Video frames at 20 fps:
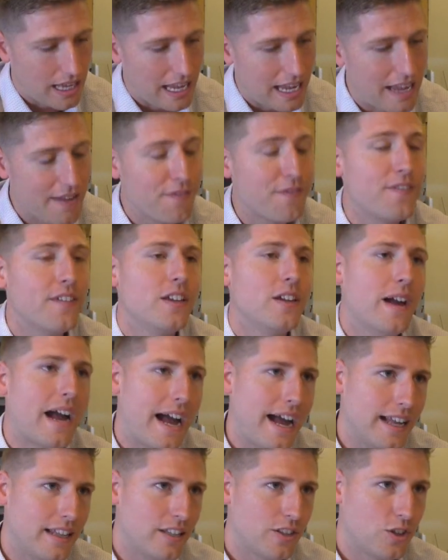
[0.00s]
if you
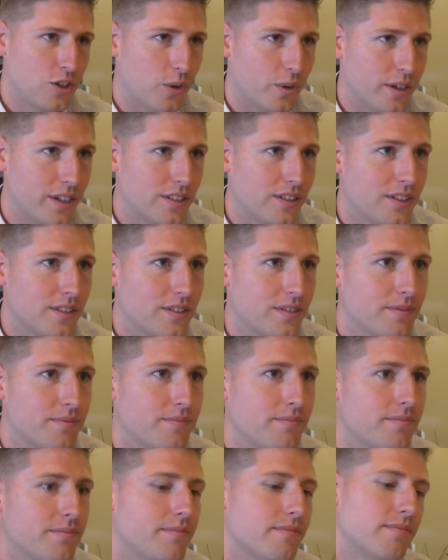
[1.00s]
had the choice
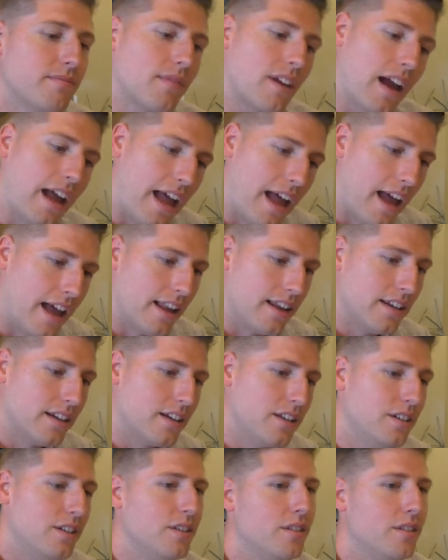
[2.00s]
and